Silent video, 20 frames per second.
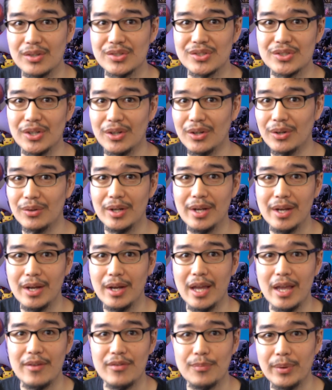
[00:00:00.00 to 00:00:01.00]
So
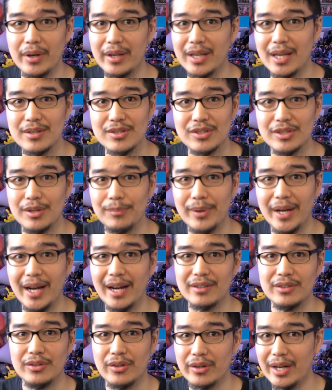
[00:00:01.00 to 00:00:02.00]
if you play Genshin
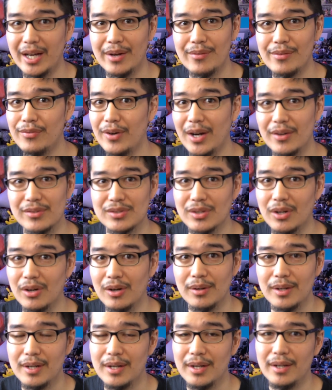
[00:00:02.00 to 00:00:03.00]
Impact, you're gonna have a five
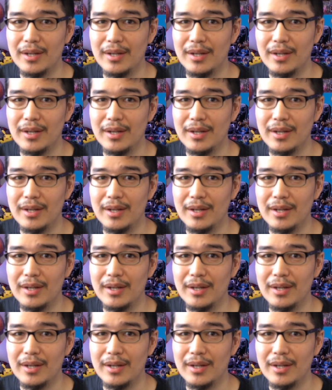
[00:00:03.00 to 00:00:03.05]
star